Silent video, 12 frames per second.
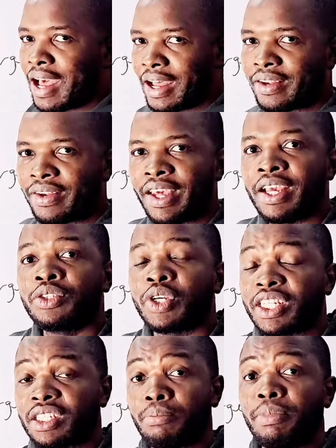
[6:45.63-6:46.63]
and then you
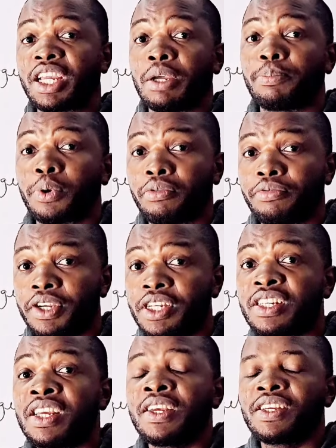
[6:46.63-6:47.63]
are still making
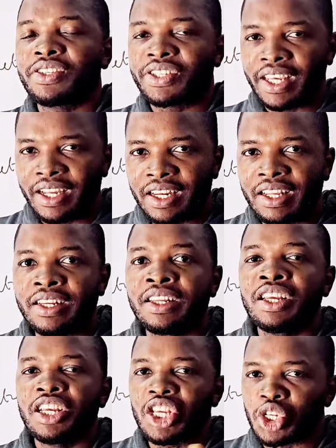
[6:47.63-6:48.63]
profit, scaling
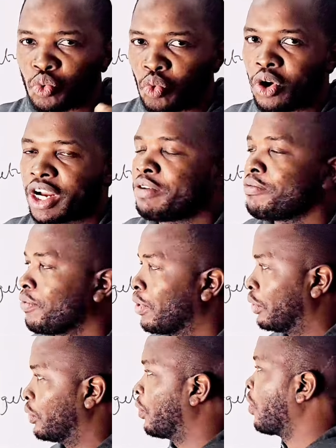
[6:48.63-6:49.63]
is working
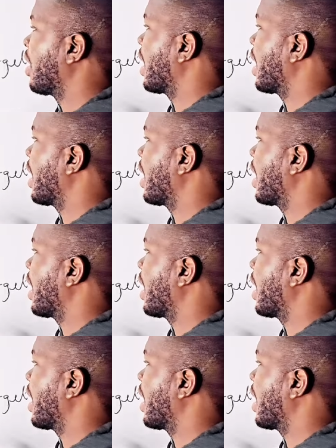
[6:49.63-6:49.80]
for you.